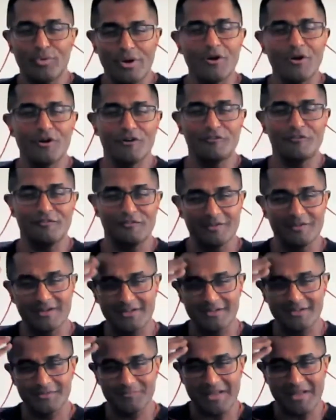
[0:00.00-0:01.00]
proud
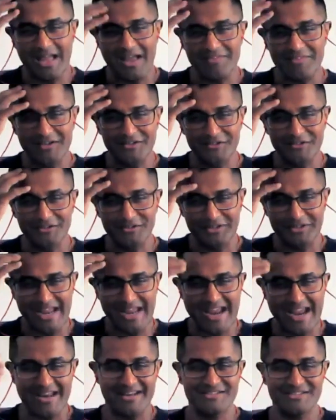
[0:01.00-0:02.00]
of having a good
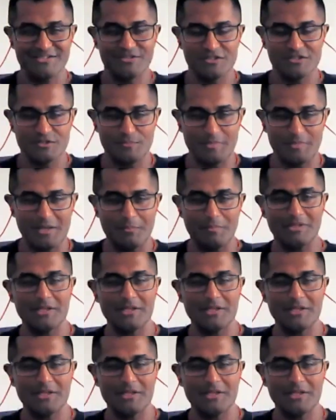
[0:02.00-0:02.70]
head, so to speak,